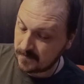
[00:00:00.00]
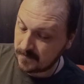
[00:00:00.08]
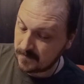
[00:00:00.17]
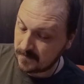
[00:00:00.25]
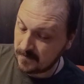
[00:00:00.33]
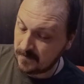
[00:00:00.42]

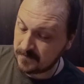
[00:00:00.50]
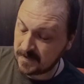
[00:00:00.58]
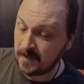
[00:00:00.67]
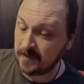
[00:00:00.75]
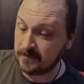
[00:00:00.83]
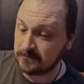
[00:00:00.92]

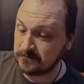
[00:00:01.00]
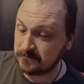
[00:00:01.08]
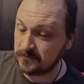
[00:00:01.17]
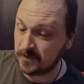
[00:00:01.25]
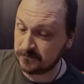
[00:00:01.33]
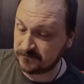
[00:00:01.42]
Okay.
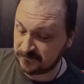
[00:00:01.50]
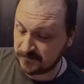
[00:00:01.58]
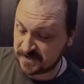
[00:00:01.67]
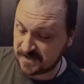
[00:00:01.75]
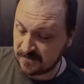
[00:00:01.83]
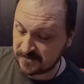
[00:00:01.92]
Well, from the
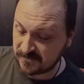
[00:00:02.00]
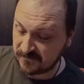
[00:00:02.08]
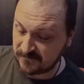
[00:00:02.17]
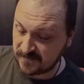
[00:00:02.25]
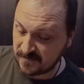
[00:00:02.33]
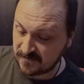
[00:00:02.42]
sounds of
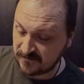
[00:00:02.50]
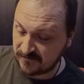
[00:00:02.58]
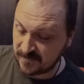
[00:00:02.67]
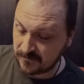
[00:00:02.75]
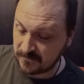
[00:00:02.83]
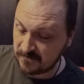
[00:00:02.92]
the thing
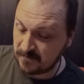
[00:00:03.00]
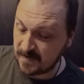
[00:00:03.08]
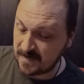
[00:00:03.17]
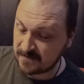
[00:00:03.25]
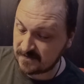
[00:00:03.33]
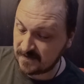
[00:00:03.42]
on the bag,
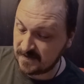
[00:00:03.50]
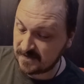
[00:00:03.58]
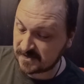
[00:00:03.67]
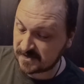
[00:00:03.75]
that is